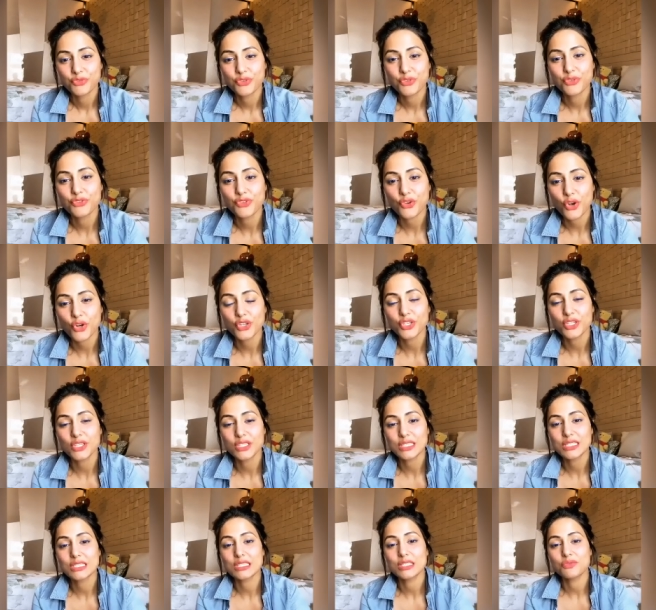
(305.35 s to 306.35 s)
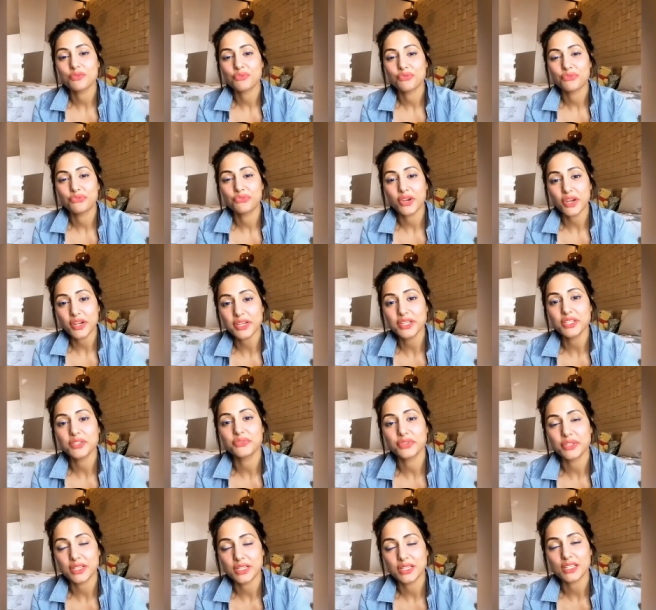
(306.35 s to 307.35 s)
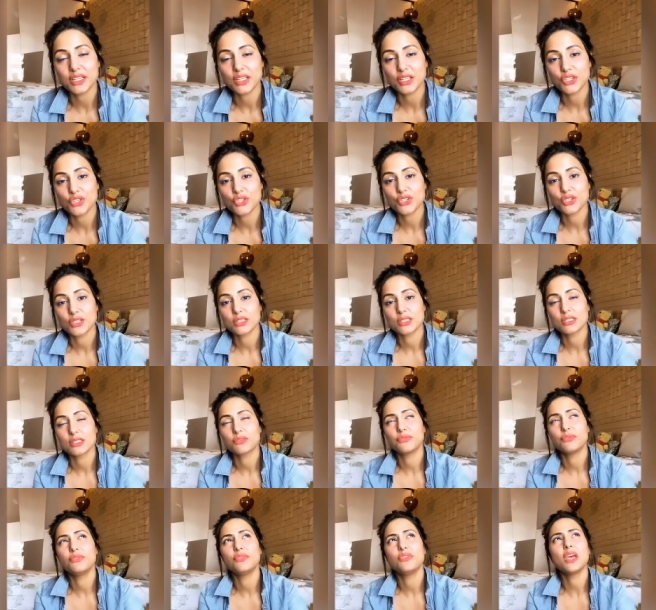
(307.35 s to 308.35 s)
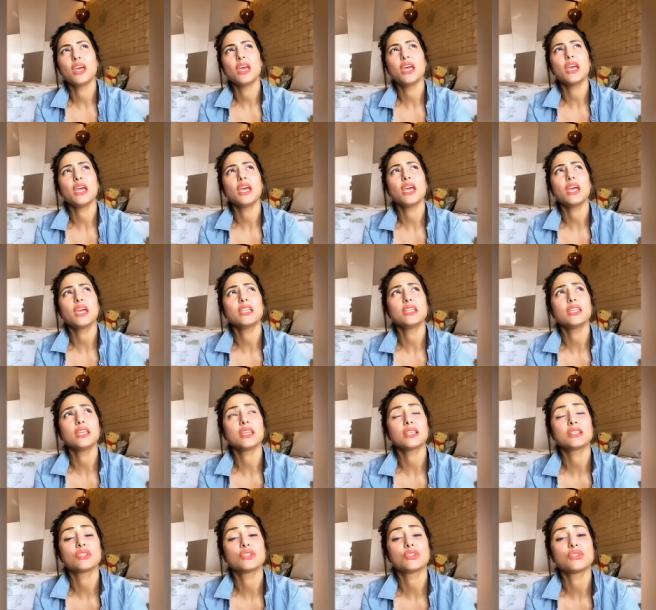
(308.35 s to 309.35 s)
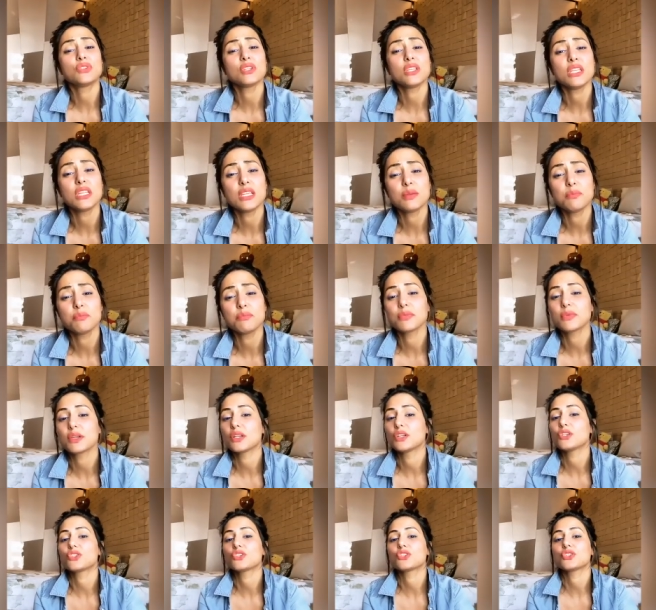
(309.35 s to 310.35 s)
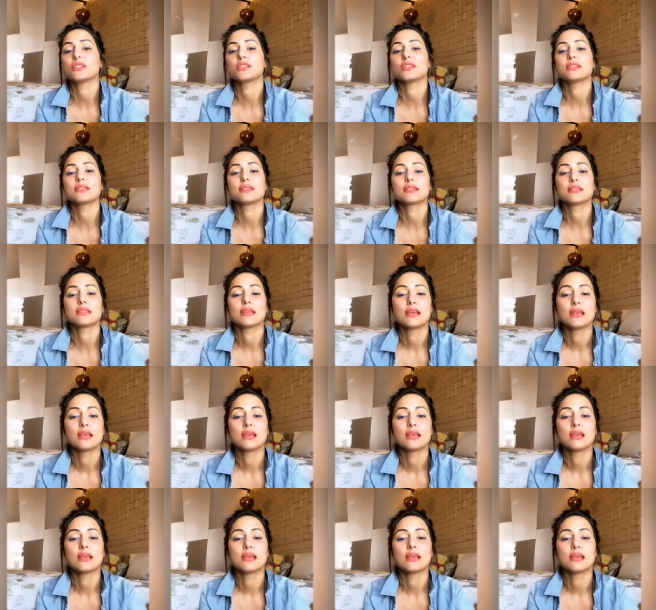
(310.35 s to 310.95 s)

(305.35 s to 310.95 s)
We've shot it in very difficult conditions, very extreme conditions.